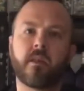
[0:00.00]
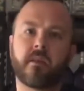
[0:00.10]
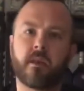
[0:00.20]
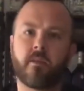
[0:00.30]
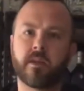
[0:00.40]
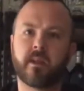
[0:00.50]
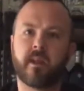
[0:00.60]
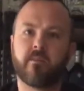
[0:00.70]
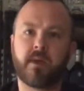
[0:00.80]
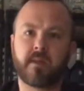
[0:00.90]
thing I really love
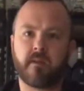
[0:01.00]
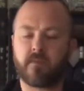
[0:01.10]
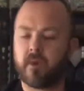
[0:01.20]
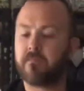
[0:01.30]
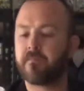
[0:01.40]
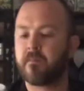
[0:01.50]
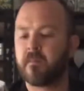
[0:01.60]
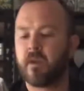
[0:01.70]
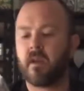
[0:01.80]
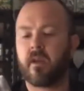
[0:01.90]
about this one
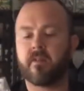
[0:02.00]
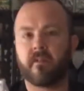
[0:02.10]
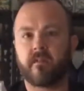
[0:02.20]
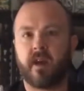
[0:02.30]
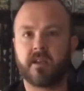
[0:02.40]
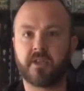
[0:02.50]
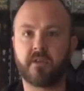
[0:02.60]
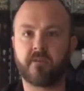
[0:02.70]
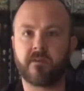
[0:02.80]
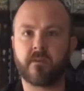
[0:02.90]
is it's unchill
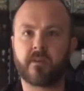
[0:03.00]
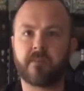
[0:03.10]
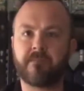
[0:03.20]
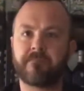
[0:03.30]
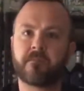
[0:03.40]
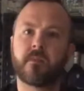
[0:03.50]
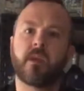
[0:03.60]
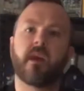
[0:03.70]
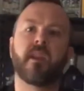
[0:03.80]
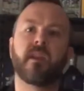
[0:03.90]
filtered
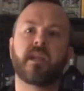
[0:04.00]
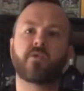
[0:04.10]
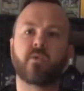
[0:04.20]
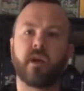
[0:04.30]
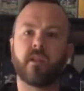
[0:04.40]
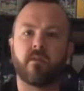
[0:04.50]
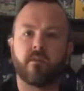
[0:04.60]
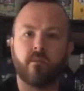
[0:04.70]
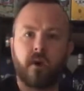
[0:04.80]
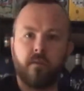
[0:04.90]
and natural colour as
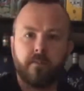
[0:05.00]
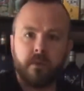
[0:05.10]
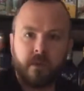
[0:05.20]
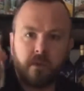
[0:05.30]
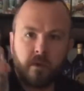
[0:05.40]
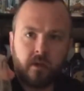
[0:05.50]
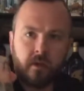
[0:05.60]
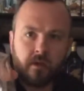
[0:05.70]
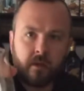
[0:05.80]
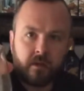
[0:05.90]
well.
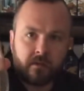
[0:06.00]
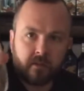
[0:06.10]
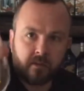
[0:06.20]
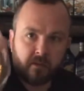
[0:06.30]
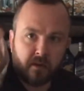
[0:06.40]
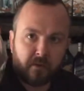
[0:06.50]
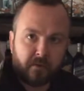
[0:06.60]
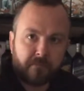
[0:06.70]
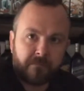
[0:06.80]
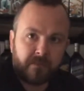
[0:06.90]
So there's no
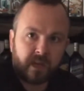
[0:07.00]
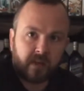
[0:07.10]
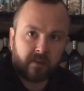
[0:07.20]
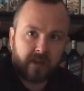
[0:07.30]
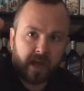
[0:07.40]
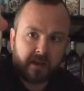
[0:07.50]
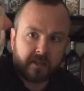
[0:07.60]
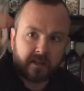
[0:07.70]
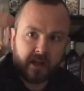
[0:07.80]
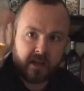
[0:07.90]
colouring added to
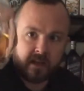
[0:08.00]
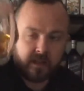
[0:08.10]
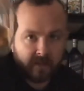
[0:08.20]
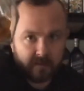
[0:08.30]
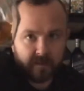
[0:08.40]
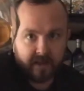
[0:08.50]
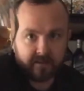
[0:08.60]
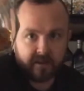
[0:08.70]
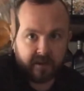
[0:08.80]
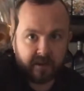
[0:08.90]
that. It's that
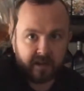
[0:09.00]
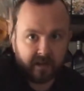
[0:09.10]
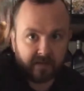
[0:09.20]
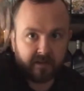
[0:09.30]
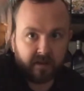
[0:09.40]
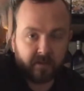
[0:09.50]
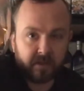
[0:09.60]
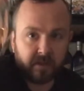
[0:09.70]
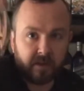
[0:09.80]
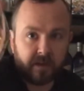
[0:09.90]
dark and it's that
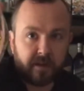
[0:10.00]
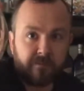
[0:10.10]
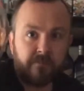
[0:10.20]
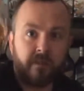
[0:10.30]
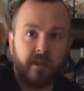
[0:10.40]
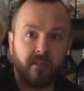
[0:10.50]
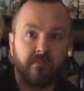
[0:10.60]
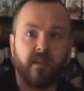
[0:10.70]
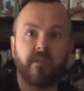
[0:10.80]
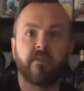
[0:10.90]
rich looking, and the
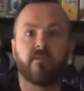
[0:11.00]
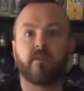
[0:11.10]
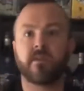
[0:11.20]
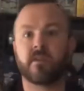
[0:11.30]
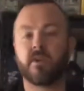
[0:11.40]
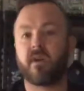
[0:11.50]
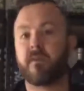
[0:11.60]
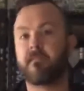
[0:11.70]
flavours really shine.